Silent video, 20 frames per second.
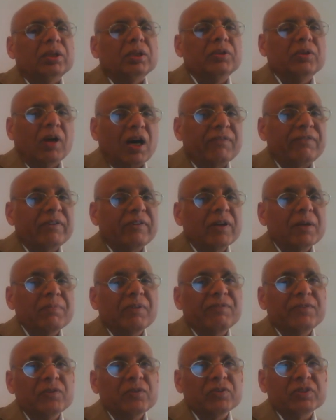You offer him
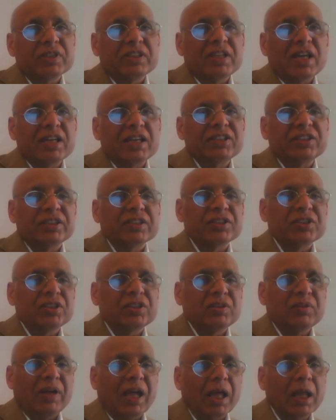a few suggestions
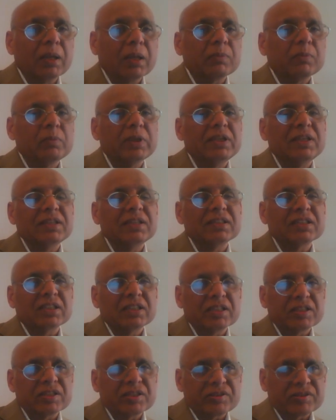to help with his
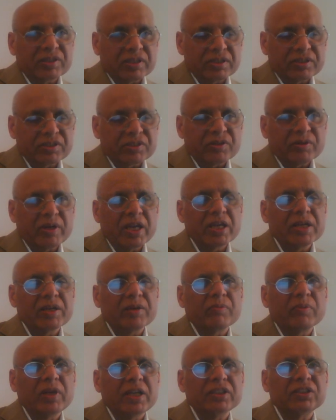
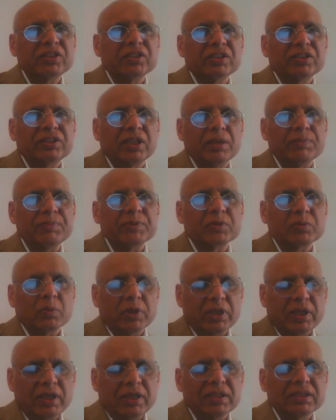constrained relationships
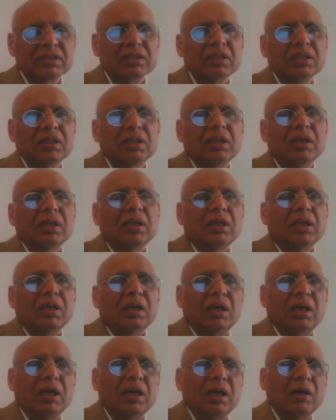with his
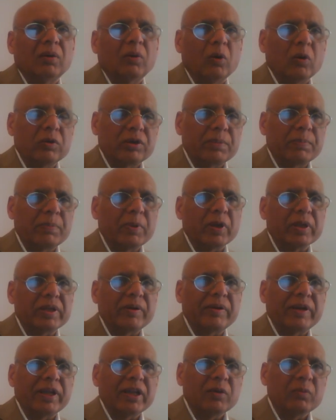older
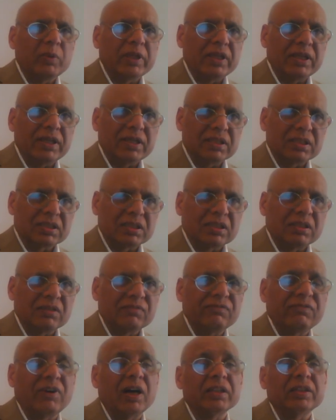brother and with his
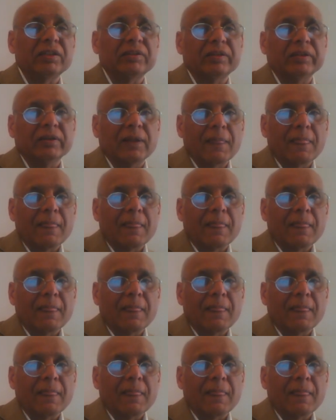father.